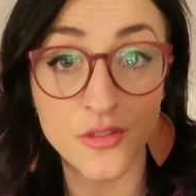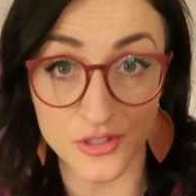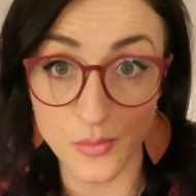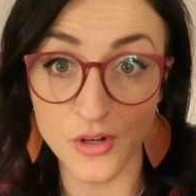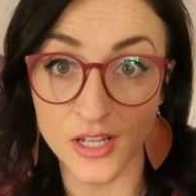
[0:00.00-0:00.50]

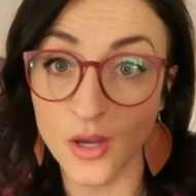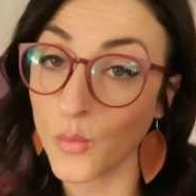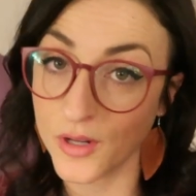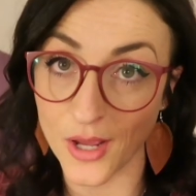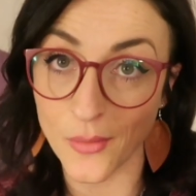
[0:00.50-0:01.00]
this morning
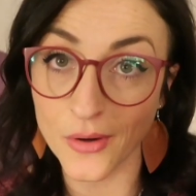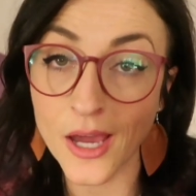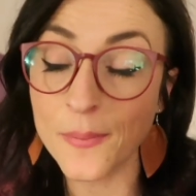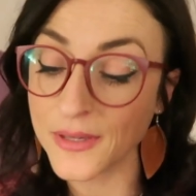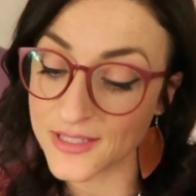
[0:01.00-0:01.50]
when I woke
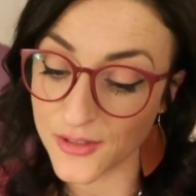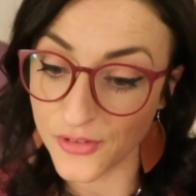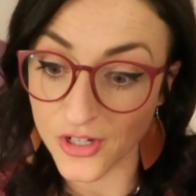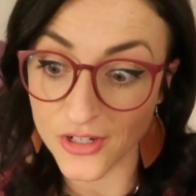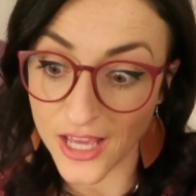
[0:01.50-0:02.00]
up, because I
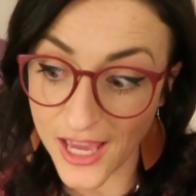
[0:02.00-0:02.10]
figured,